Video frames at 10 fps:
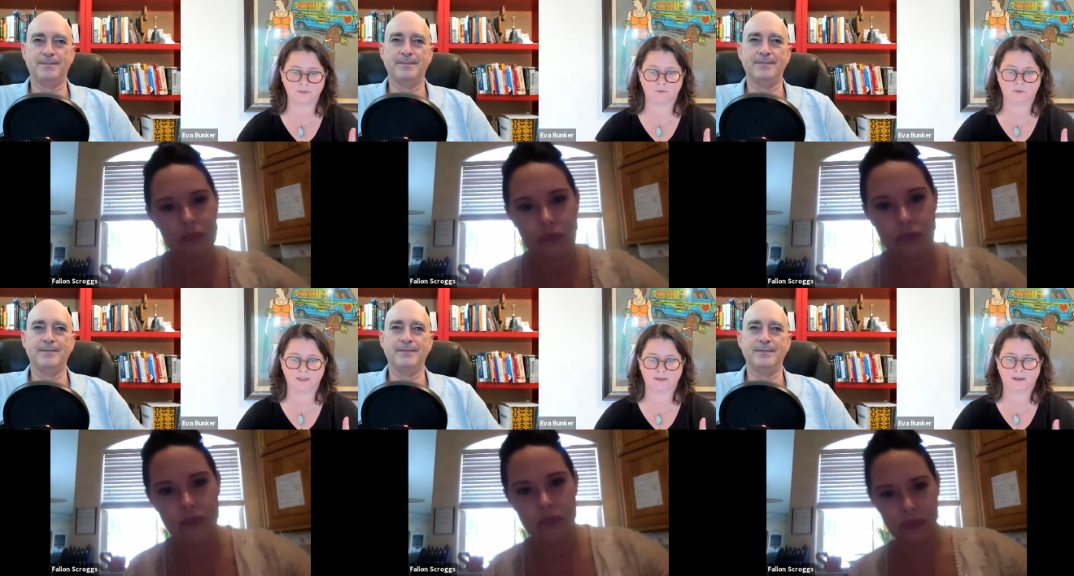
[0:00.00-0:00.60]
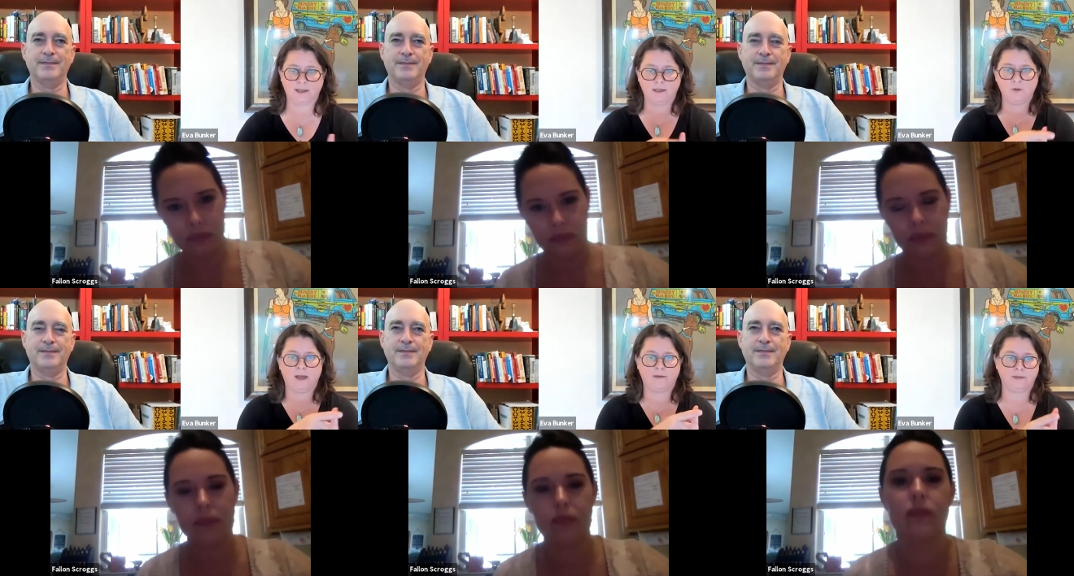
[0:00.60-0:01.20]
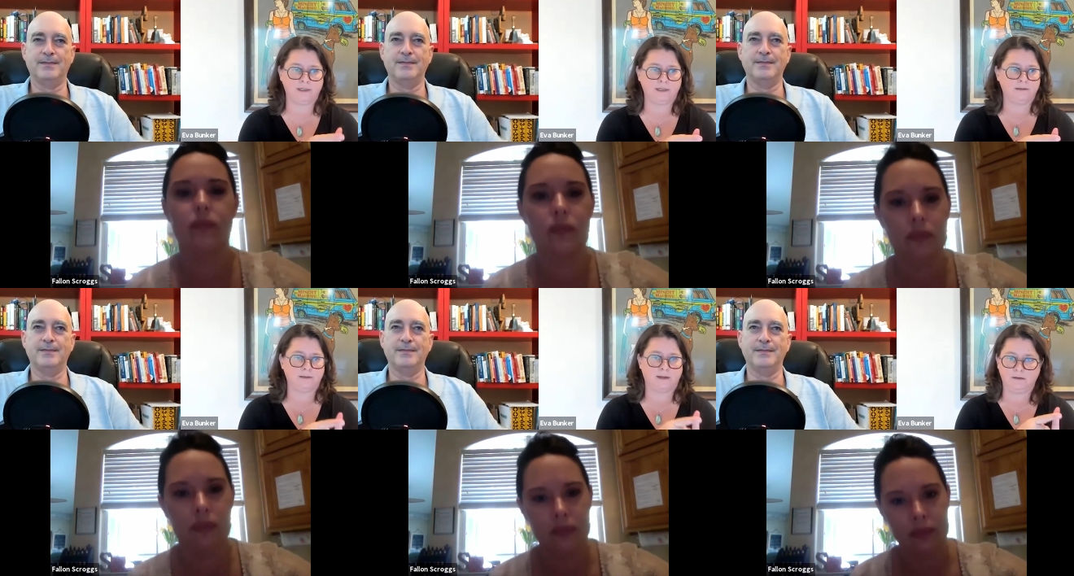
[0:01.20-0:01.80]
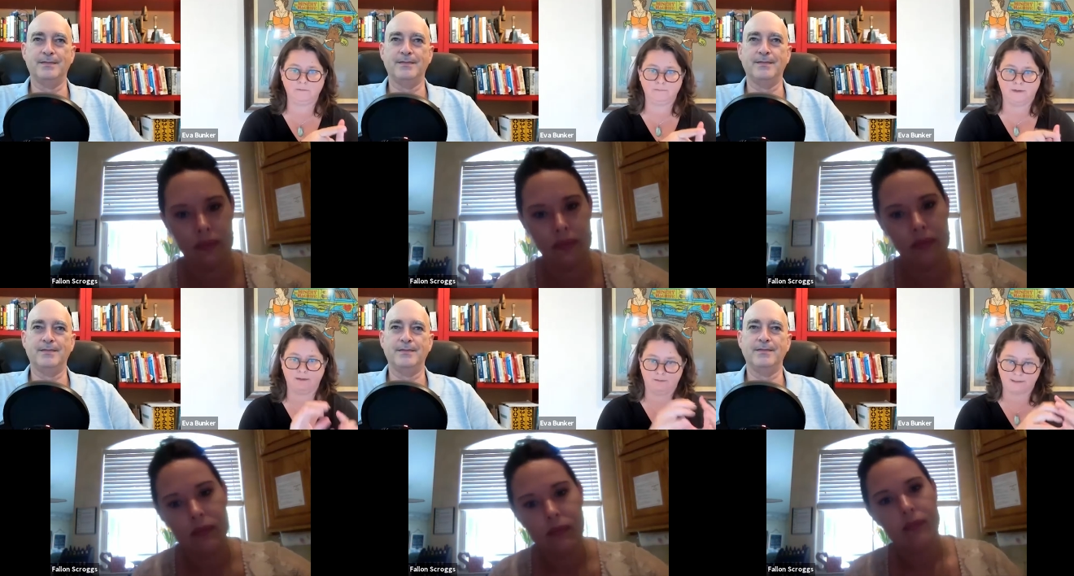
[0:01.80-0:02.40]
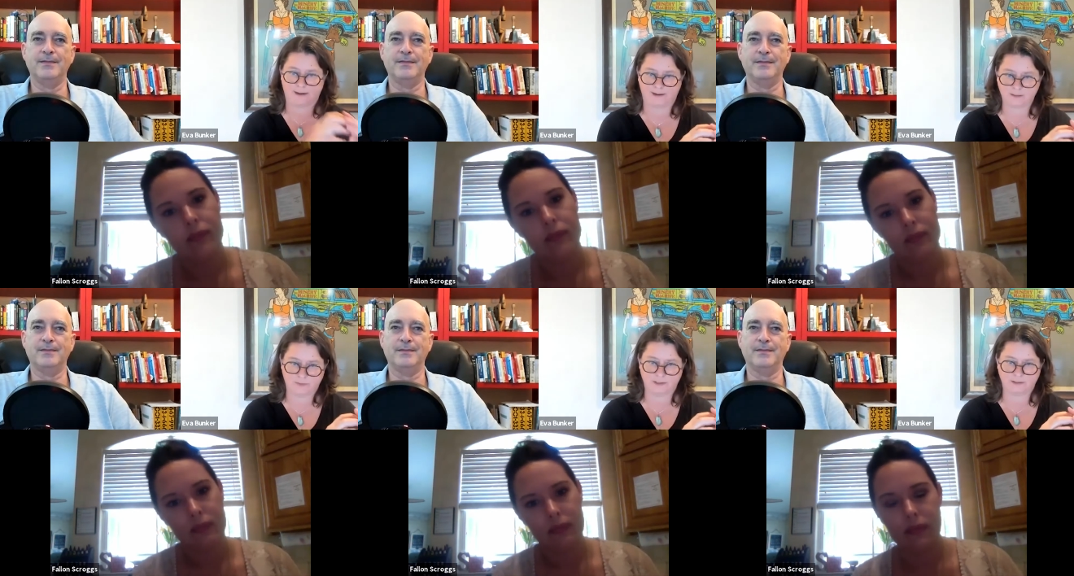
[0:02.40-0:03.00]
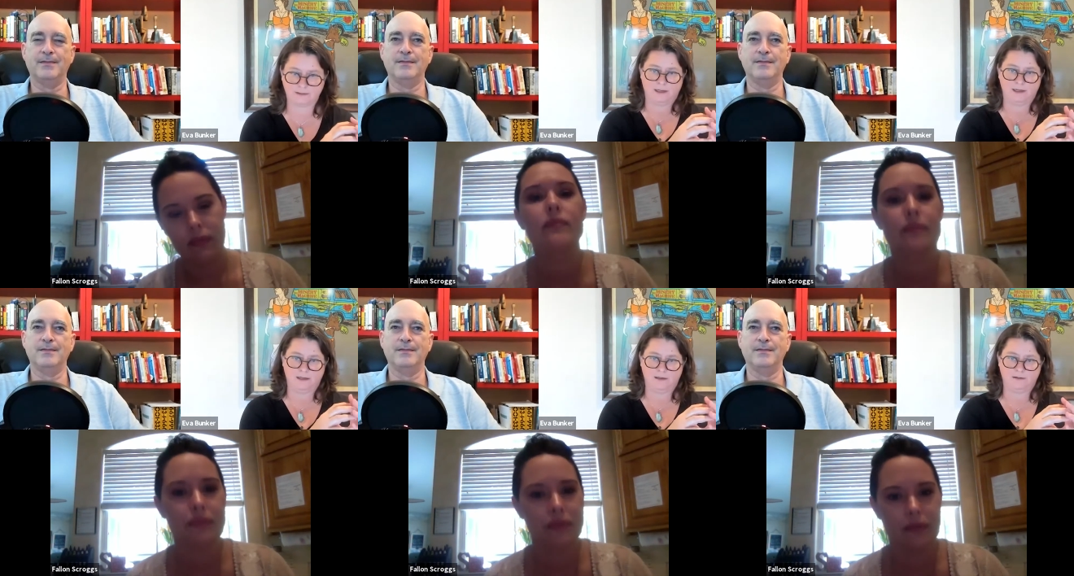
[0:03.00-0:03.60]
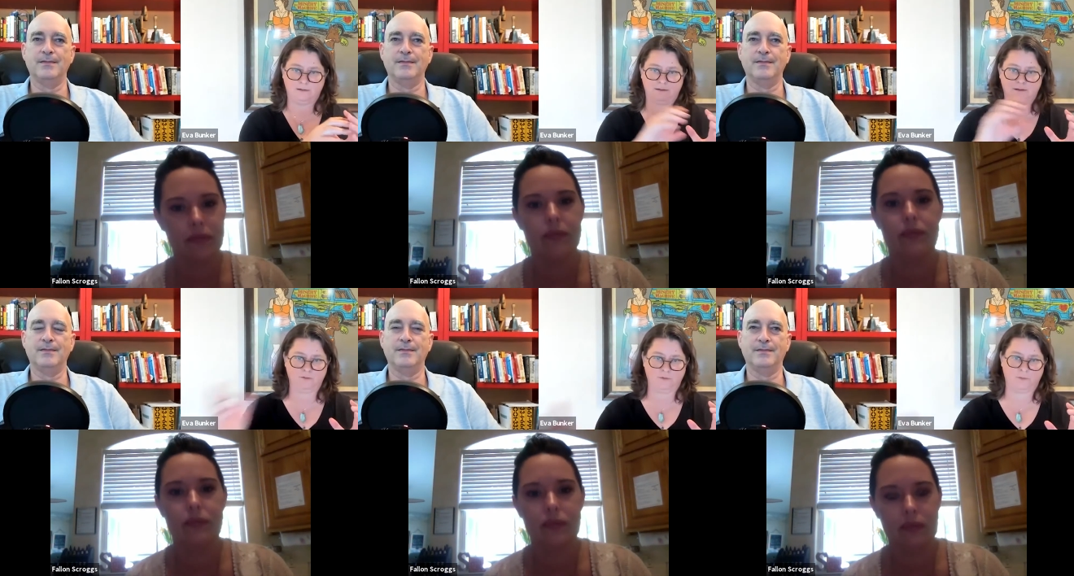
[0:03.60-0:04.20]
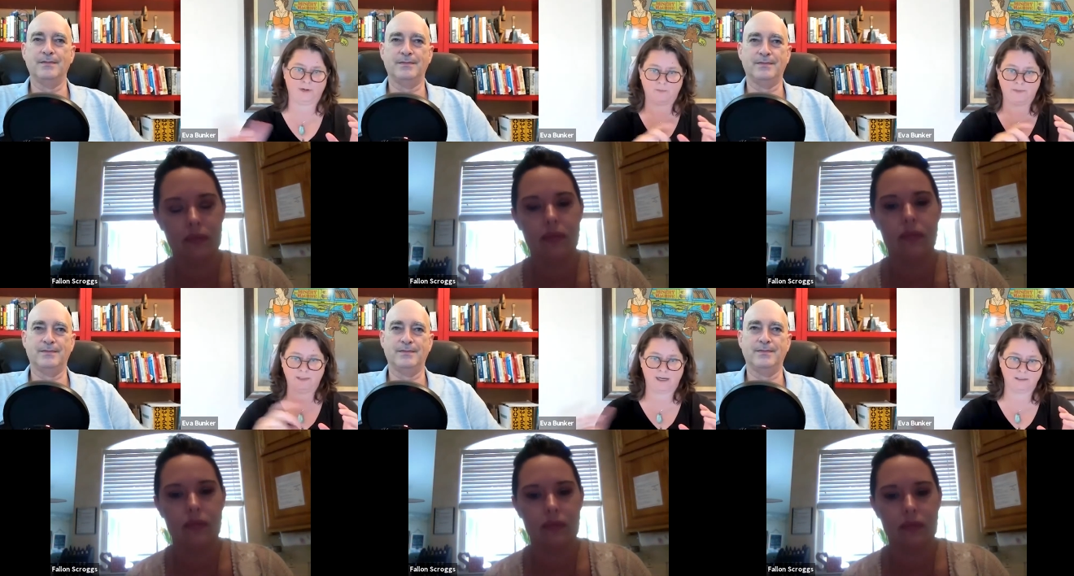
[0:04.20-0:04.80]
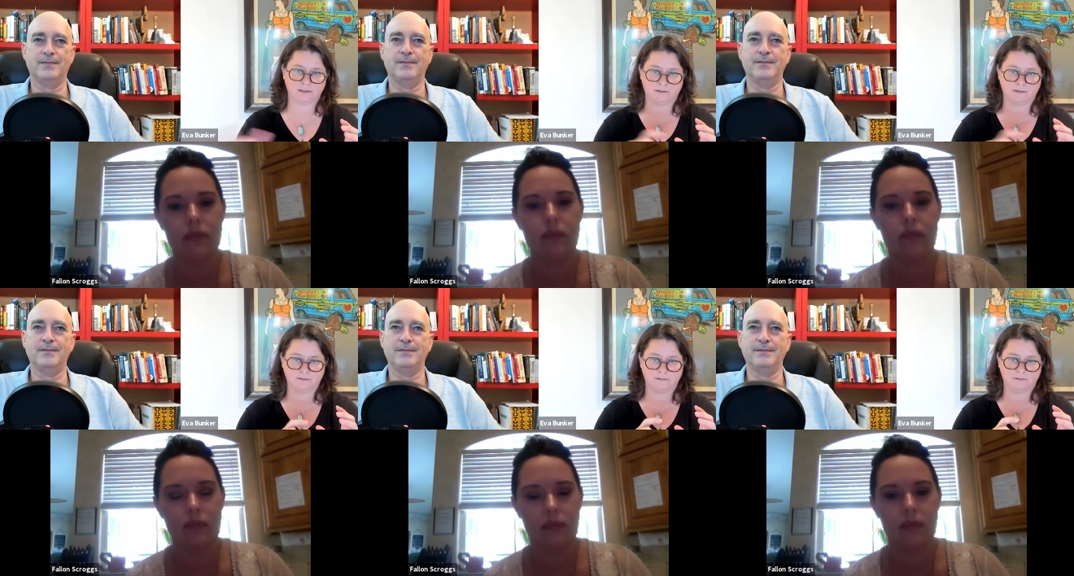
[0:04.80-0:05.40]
Speaker 1: between, hey, you have a need to elevate this aspect and the recommendation.